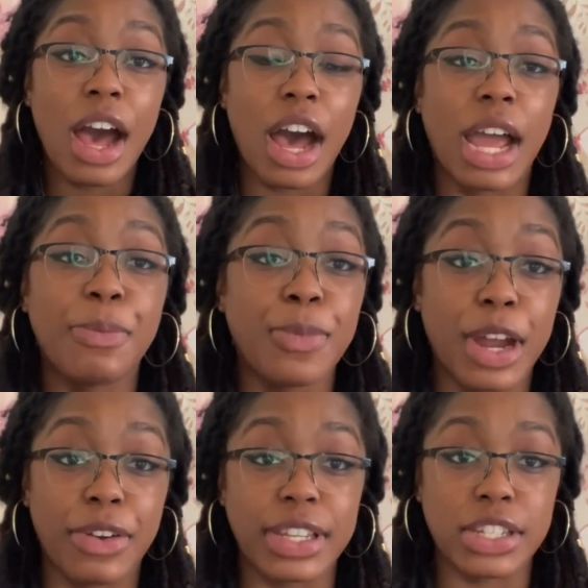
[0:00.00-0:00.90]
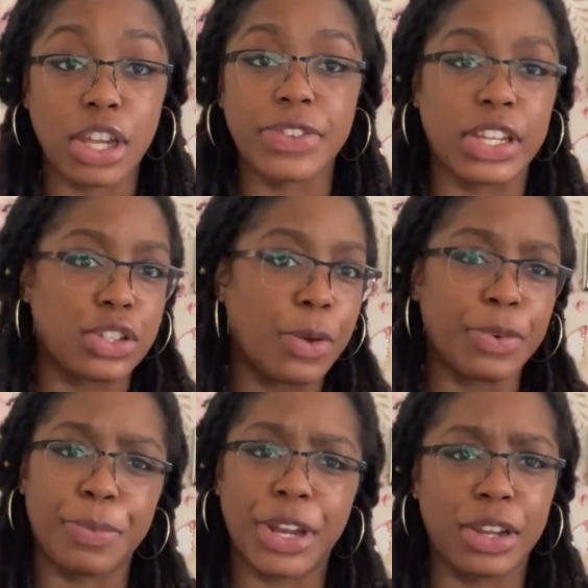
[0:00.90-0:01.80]
I'm wearing this oversized top
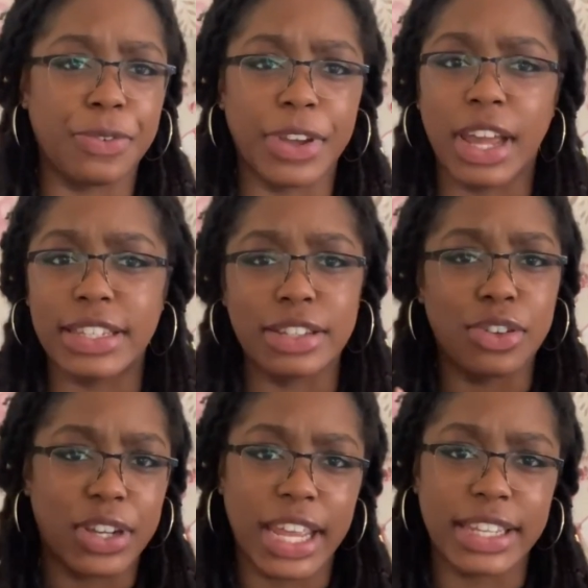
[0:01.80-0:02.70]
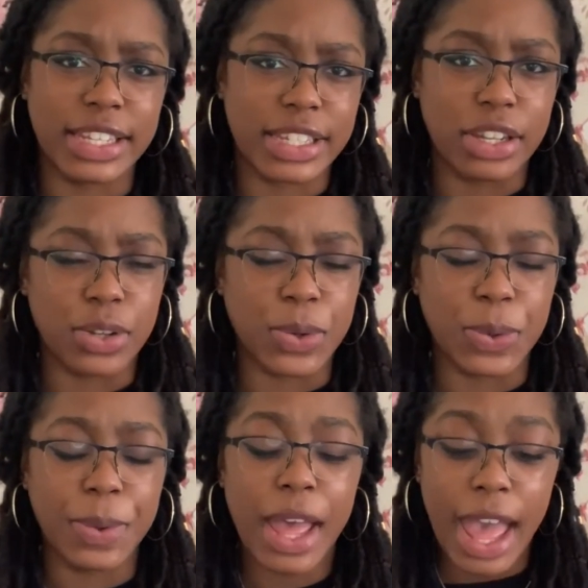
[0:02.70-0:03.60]
from Pretty Little Thing. I did not get this in the haul.